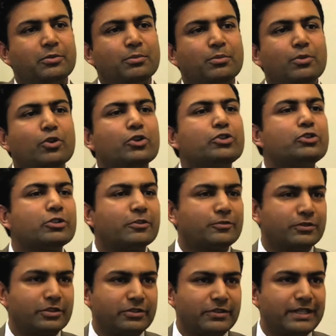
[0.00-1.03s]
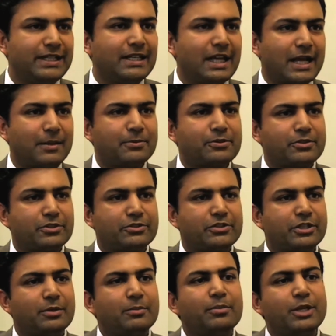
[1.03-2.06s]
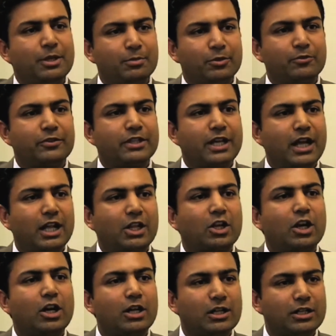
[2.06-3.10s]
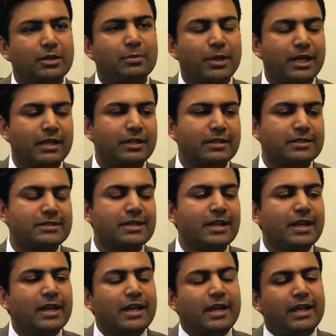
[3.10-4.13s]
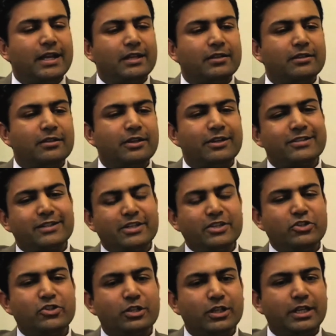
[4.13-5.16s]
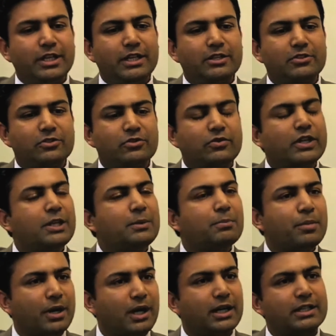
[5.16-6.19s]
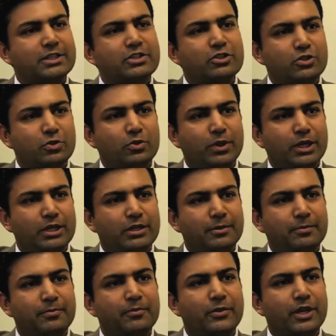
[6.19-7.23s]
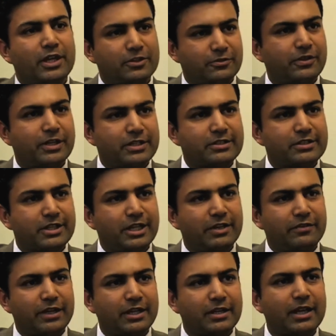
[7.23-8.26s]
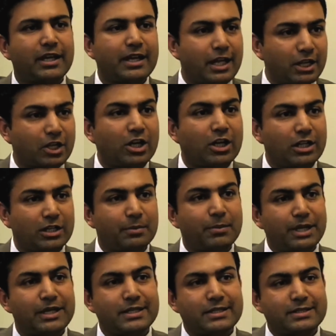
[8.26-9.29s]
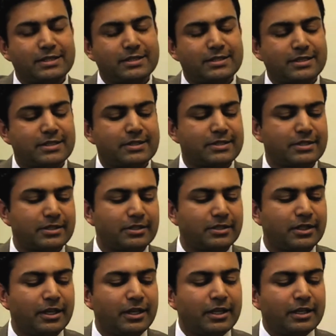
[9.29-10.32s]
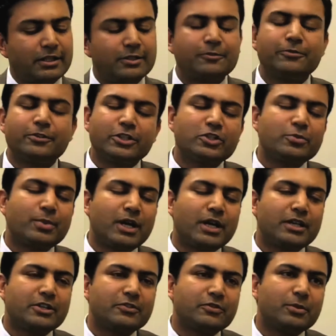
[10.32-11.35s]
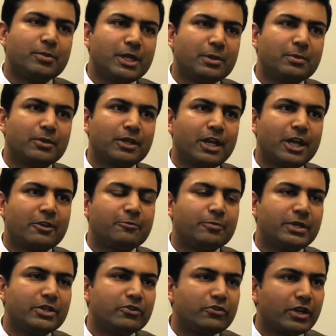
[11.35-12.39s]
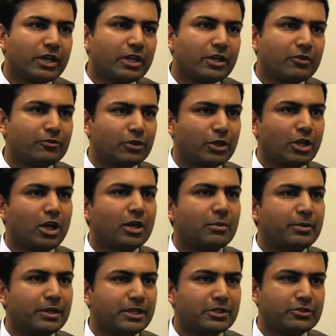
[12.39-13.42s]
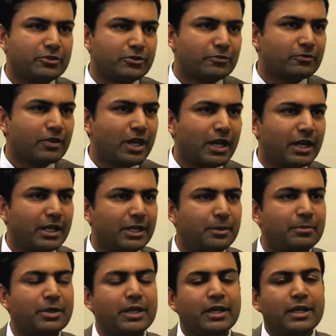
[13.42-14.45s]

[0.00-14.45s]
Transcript: most of the relapses in people with alcohol dependence. And there are essentially three parts to it as far as craving and alcohol dependence is concerned. The first part is when people have been drinking for long periods of time,